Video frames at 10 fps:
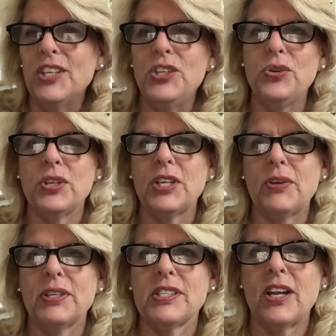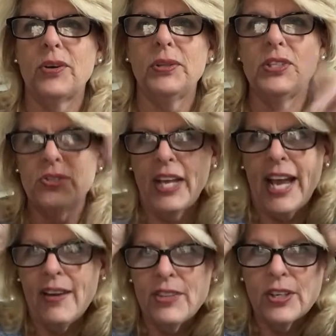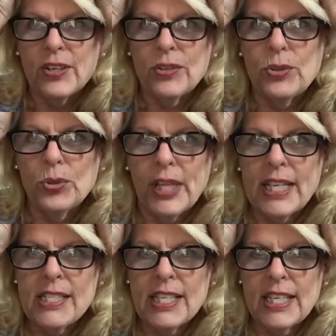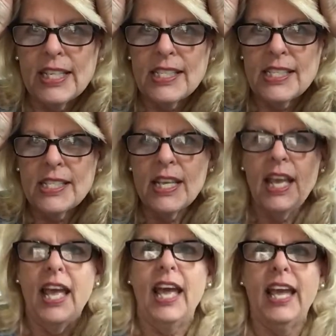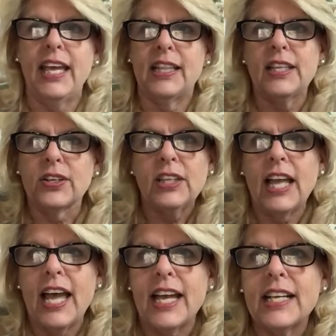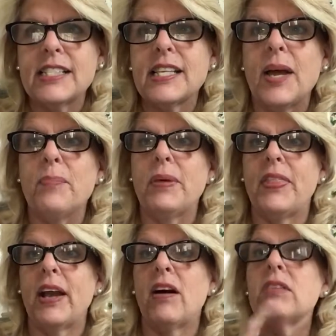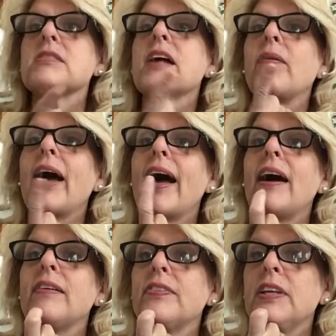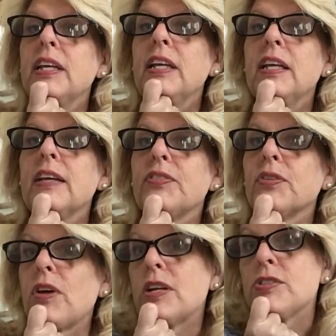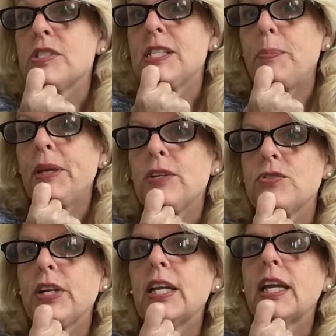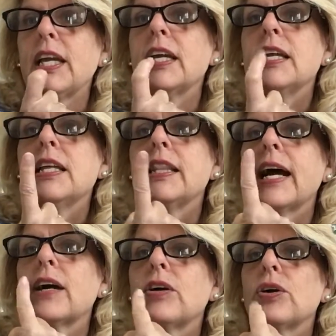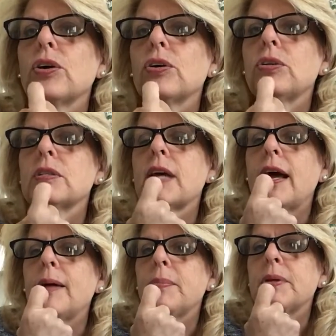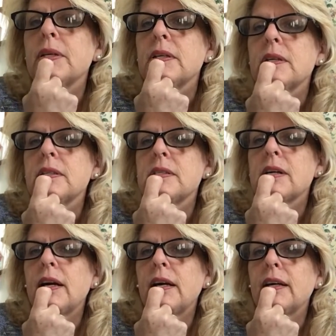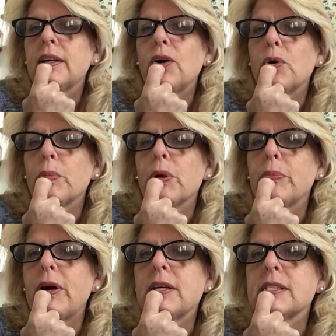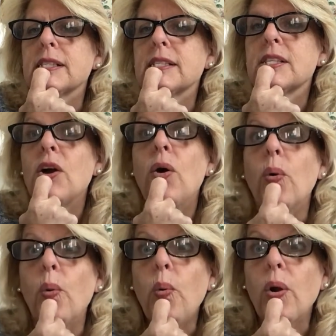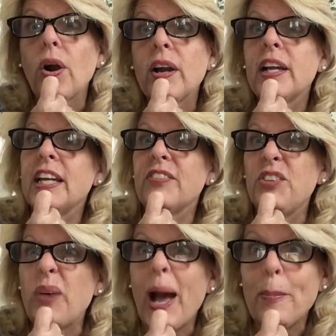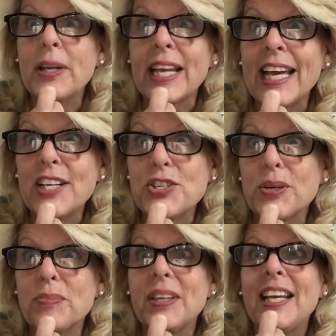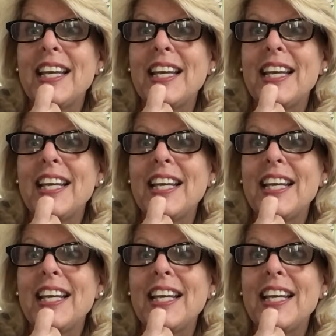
you can notice not only do they have their cool antennas and their legs, but they also have, if they're not sipping and drinking, that curled up tongue or proboscis, or if you happen to catch them